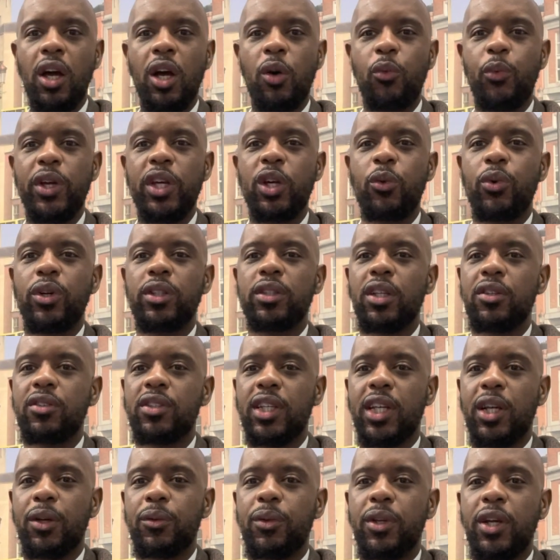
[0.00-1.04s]
Week 1
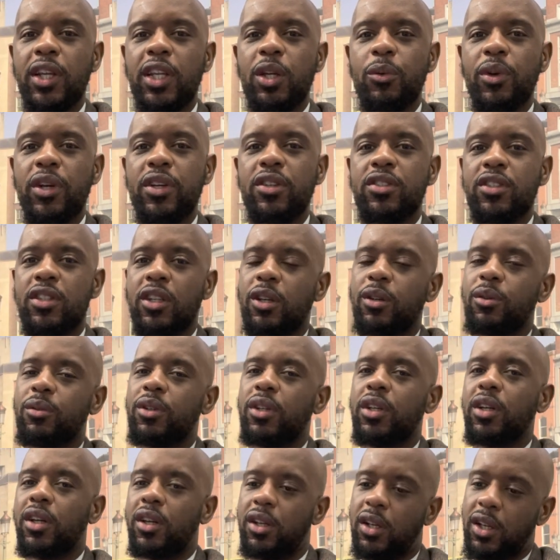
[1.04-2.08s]
doesn't count anyway, so
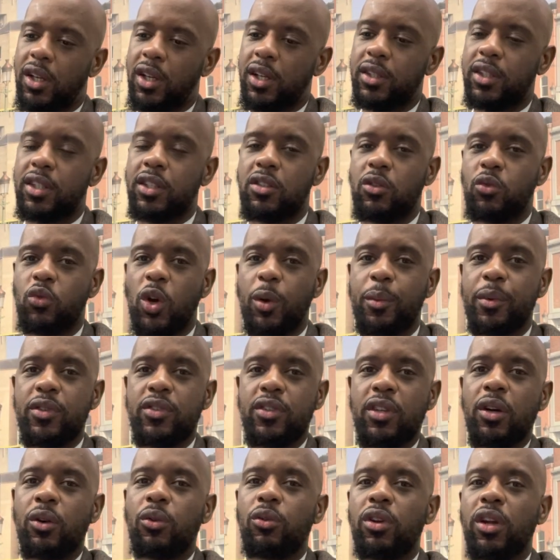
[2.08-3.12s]
this is where we
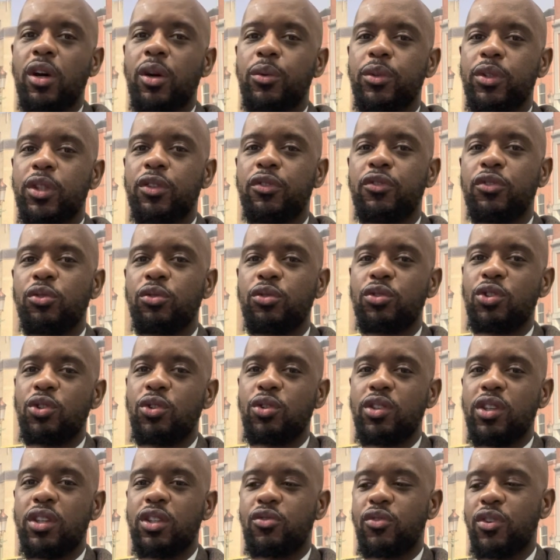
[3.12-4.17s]
start all our wonderful New
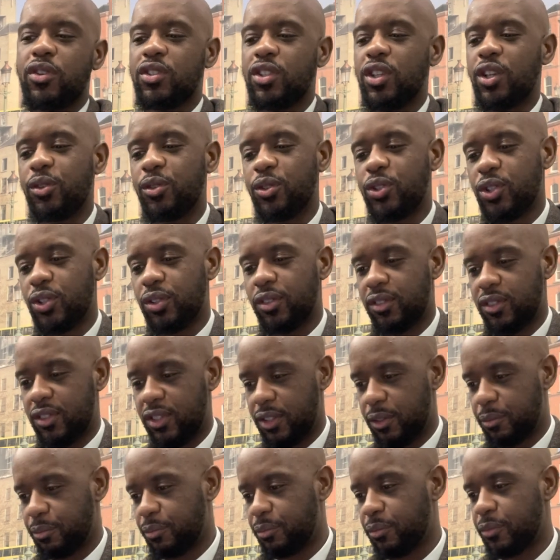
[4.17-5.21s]
Year's
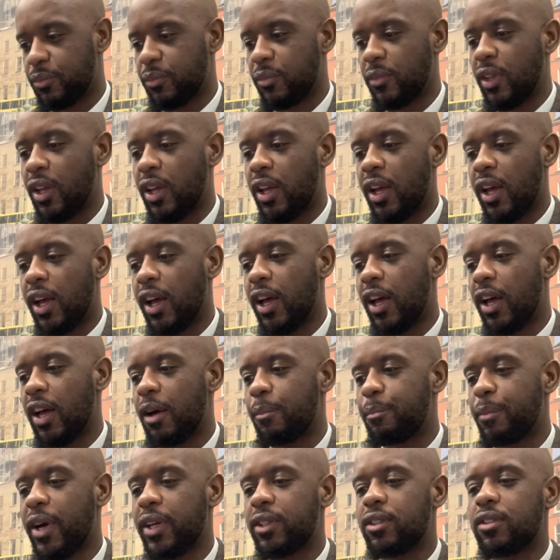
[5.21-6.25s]
resolutions.
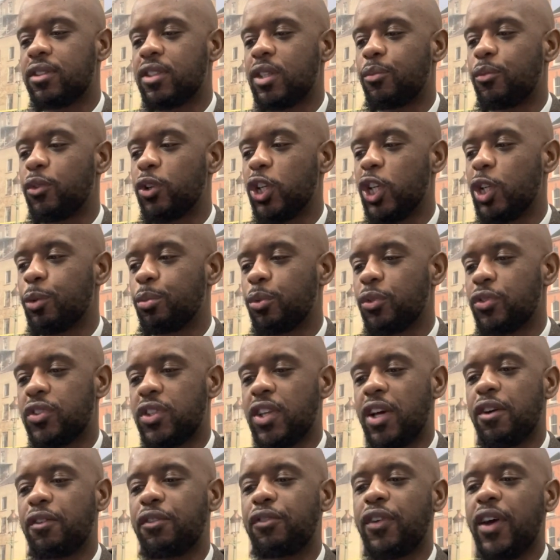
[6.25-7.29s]
Back to some renewable
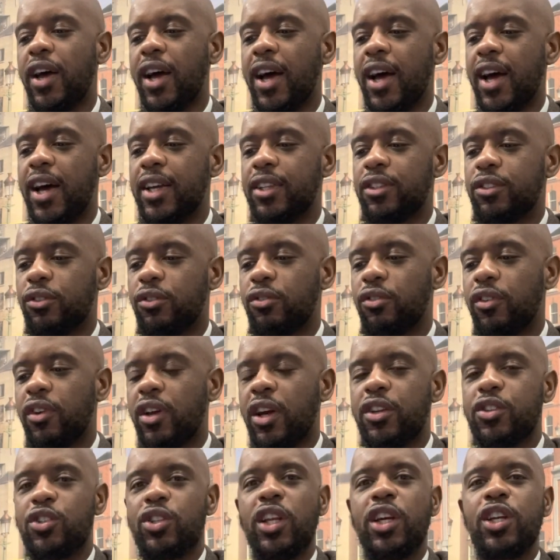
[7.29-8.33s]
stuff, and
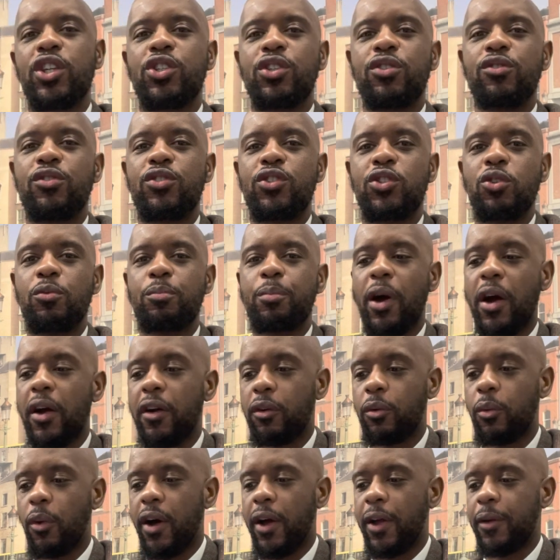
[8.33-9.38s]
congratulations to
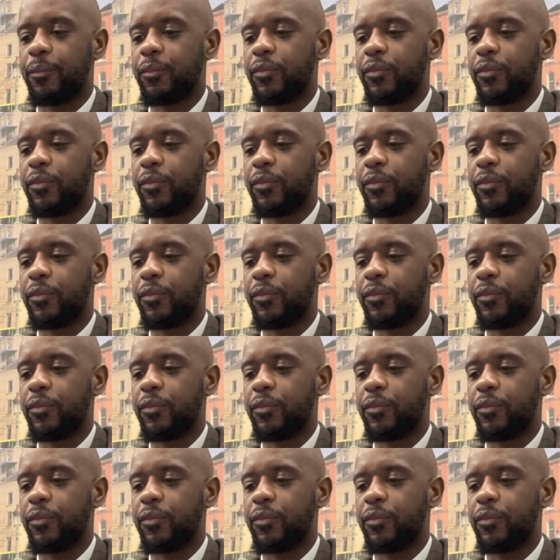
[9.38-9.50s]
Paraguay.